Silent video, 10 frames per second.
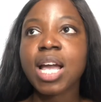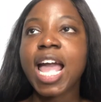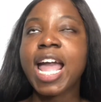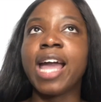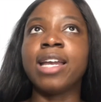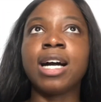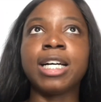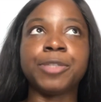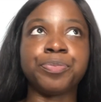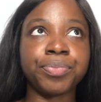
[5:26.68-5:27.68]
And,
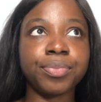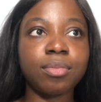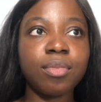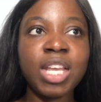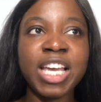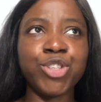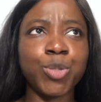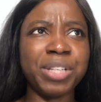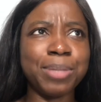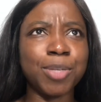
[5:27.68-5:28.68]
um, he
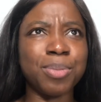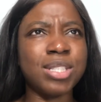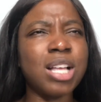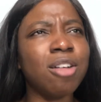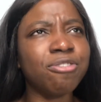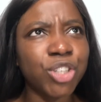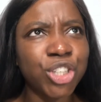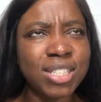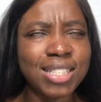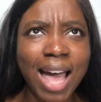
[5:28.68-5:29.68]
just blames himself for
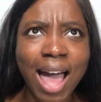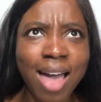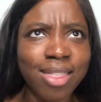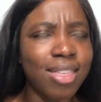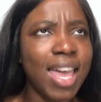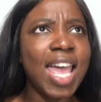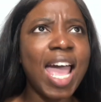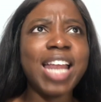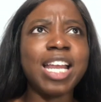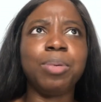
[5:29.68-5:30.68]
her death,
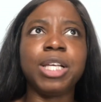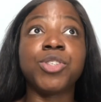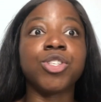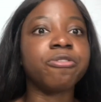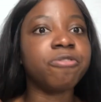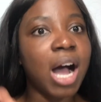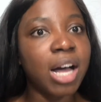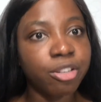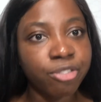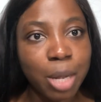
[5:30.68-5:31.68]
and he blames his
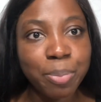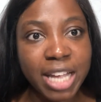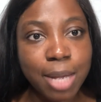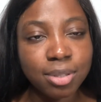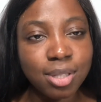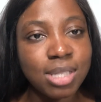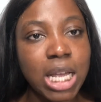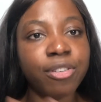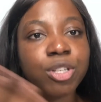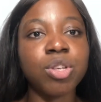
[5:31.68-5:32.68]
father for not being able to
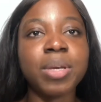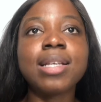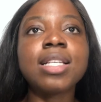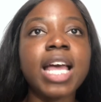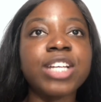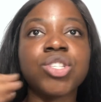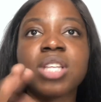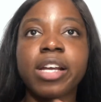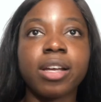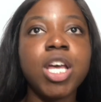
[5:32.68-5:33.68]
save her. So he is like, just
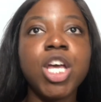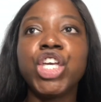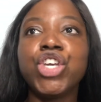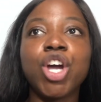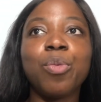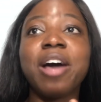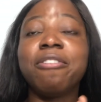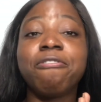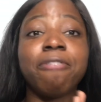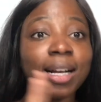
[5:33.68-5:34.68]
like, you know what?
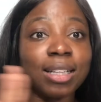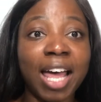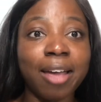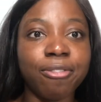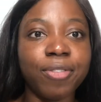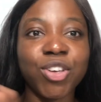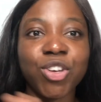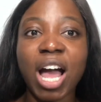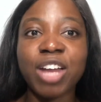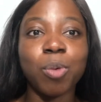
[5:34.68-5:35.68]
Fuck life. You
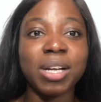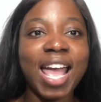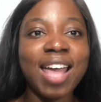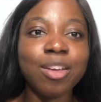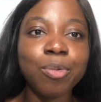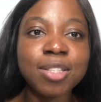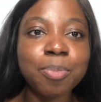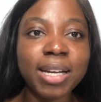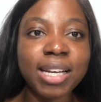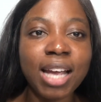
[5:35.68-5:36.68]
know, I don't want anyone's
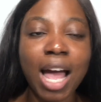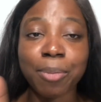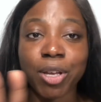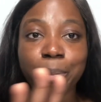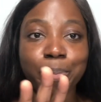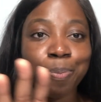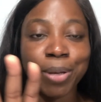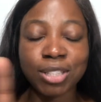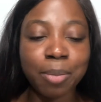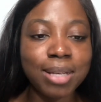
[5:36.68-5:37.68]
money. I'm going to
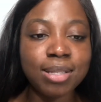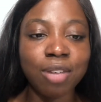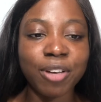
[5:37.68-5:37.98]
build it myself.